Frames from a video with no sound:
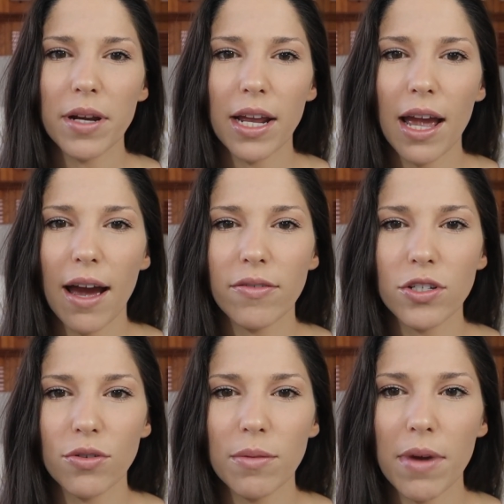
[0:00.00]
But I have
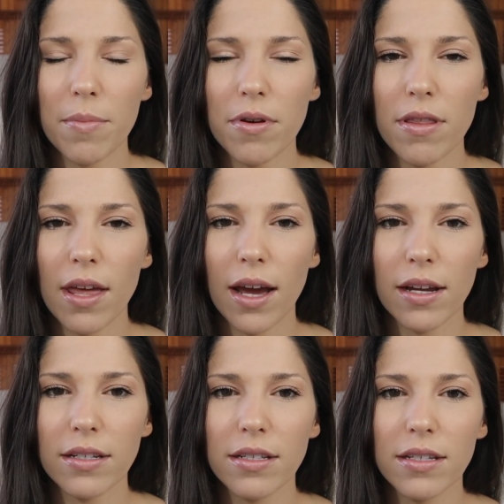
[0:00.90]
to remember
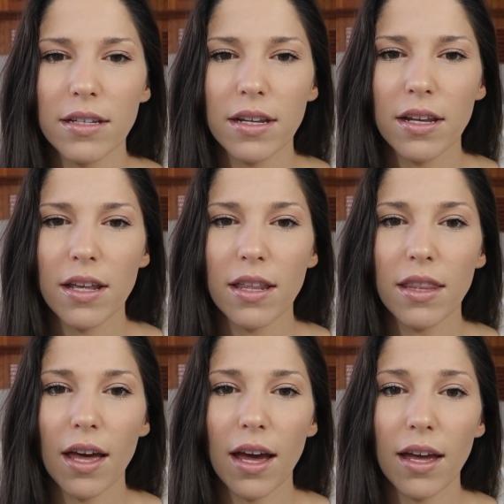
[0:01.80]
that
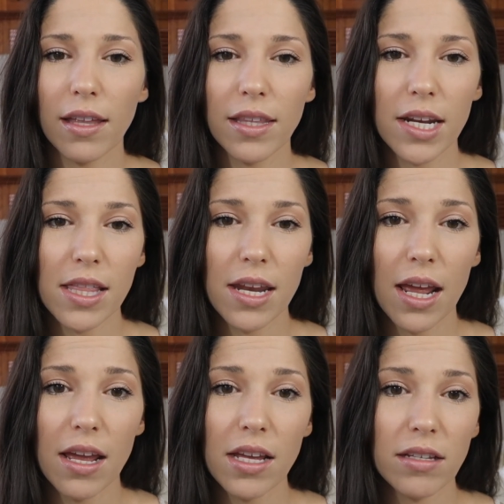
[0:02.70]
at the end of the
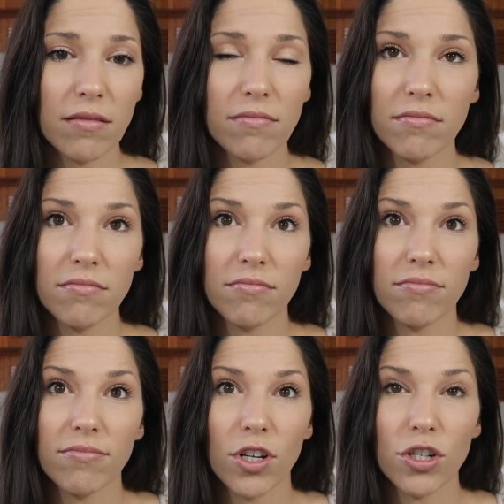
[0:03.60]
day,
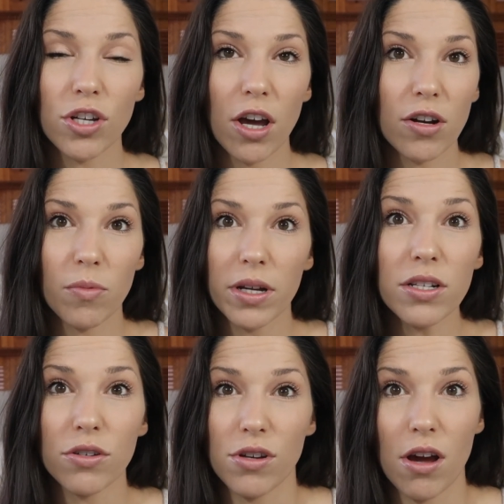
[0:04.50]
her daughter
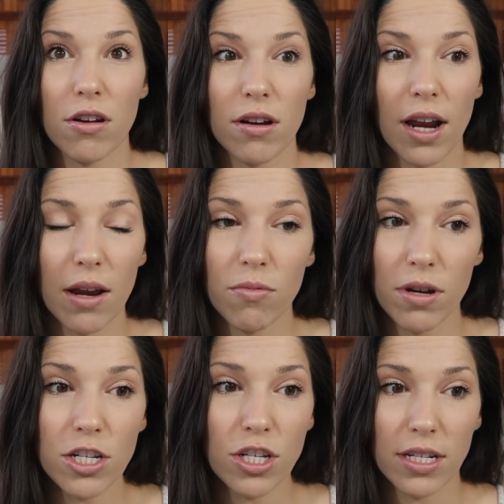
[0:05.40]
was her daughter. I
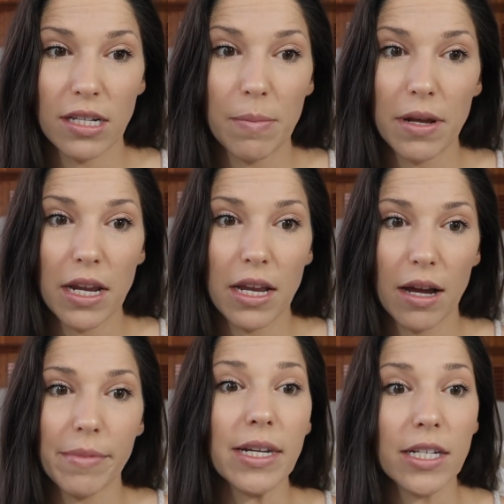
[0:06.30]
was just somebody
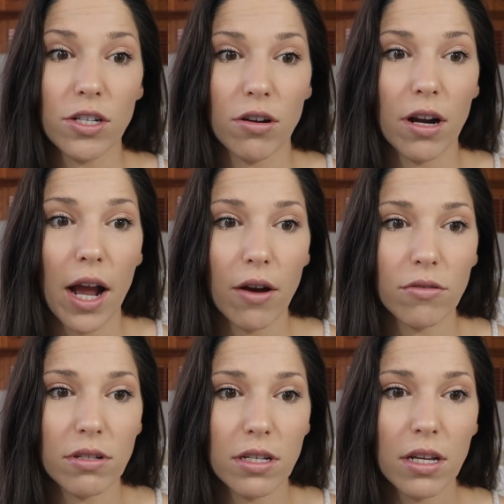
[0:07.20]
coming into her
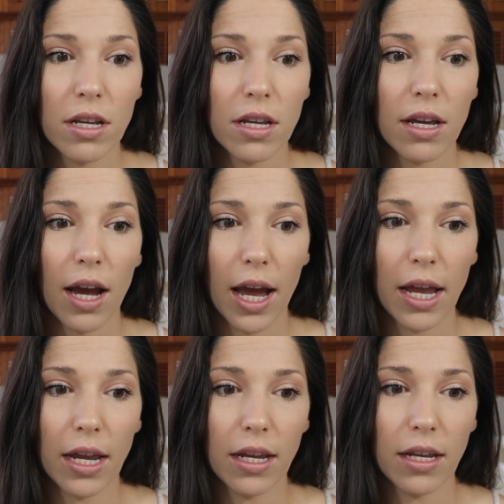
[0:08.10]
house.
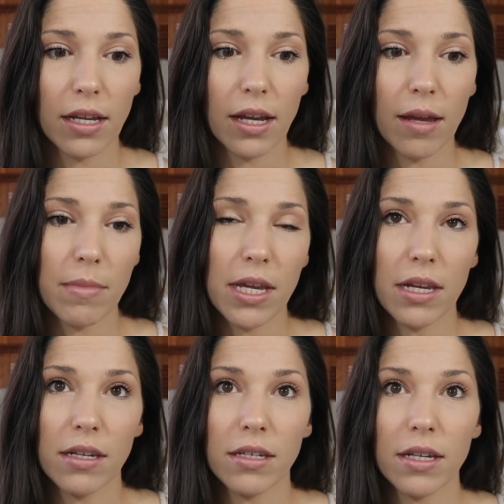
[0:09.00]
I
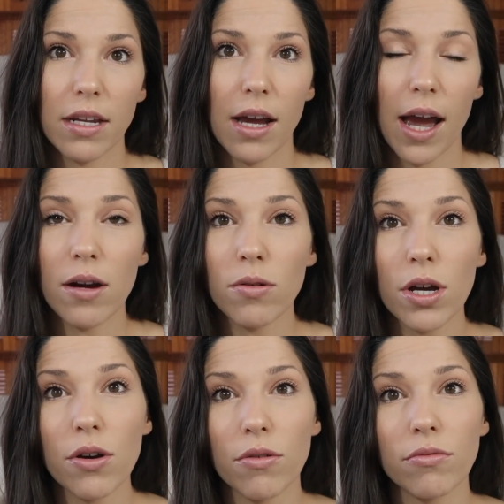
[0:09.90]
mean, I don't
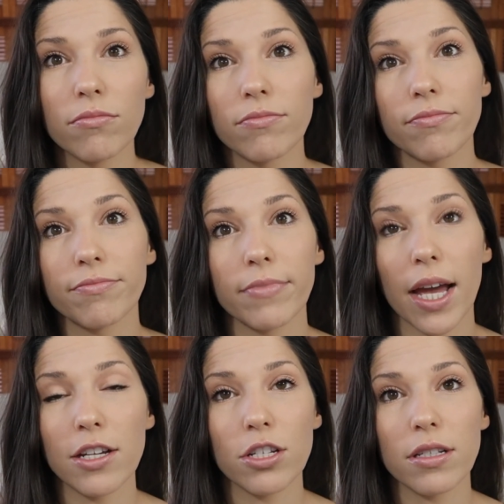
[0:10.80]
know.
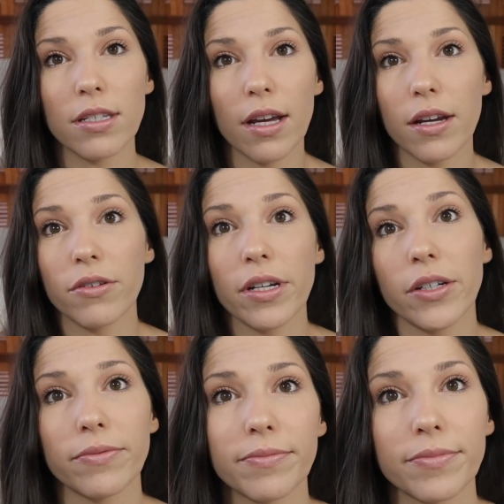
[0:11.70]
I don't know.